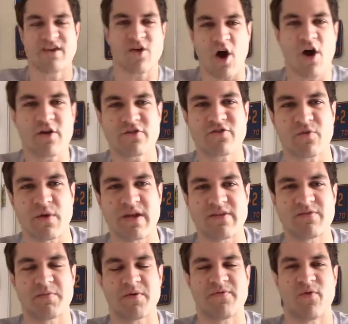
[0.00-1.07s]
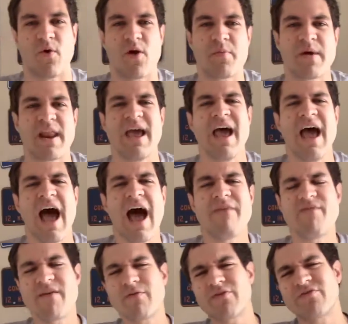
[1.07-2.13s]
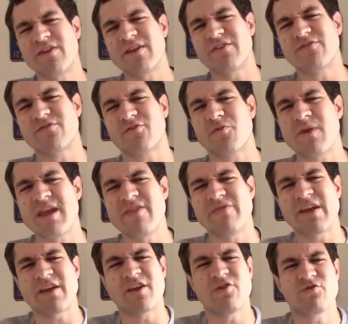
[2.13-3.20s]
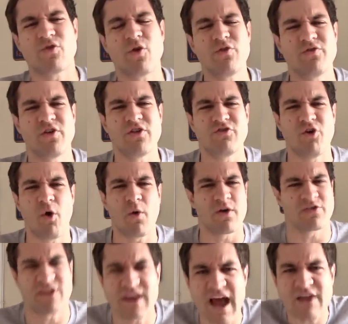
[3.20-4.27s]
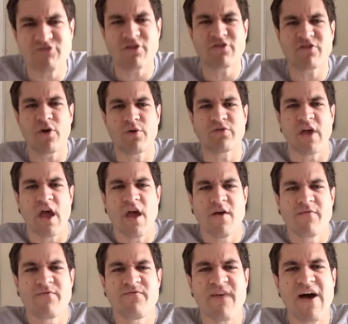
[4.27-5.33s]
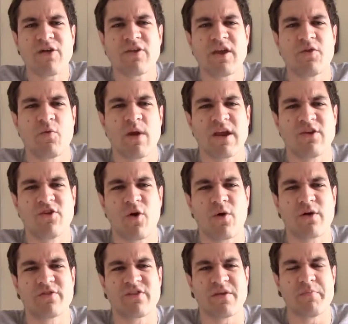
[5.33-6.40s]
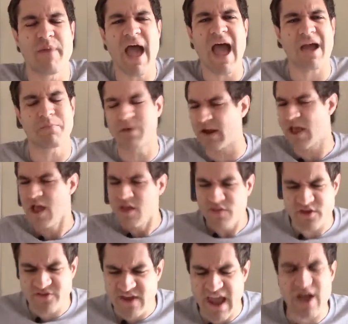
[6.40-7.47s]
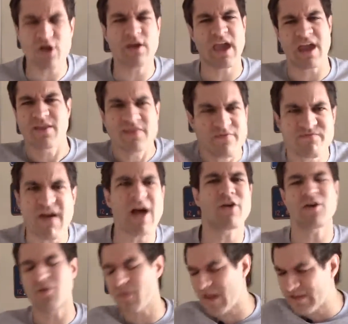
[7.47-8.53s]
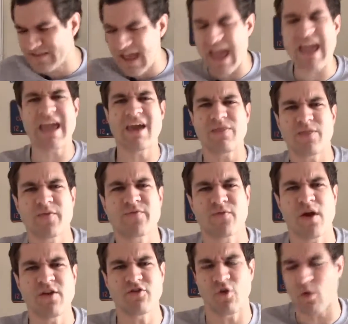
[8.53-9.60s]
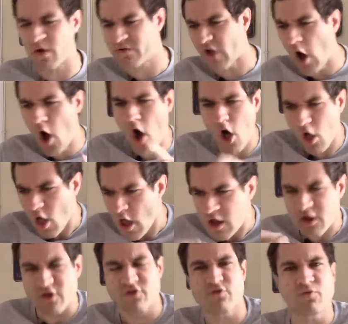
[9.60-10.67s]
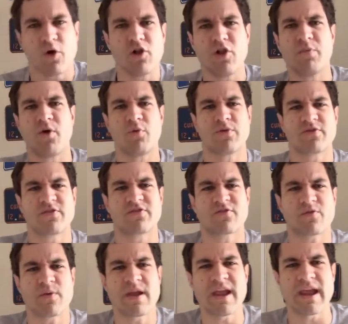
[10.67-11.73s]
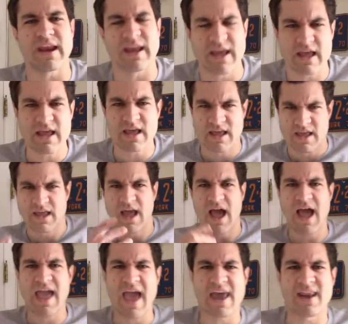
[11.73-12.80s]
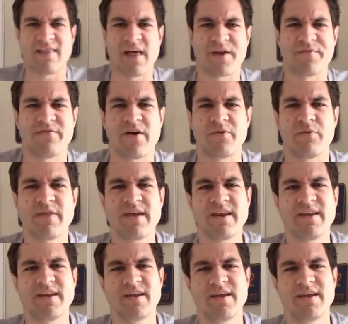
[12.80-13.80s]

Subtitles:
car screens before, but I've never seen a screen that controls the doors, and not just those falcon wing doors in back, but the tailgate, the falcon wings, and the front doors, all controllable with the screen. I had a lot of fun with it.